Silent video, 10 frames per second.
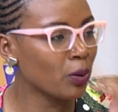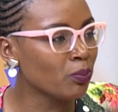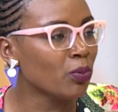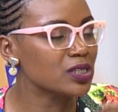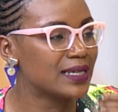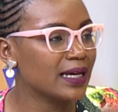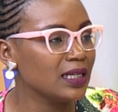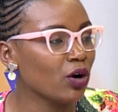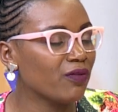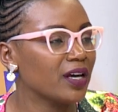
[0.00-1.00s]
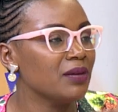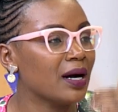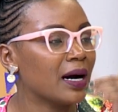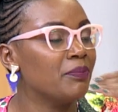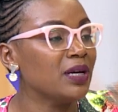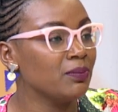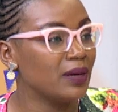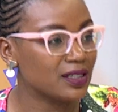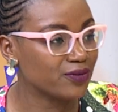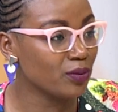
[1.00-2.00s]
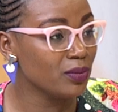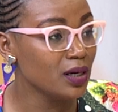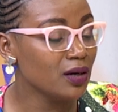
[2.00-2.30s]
most likely offer him a campaign platform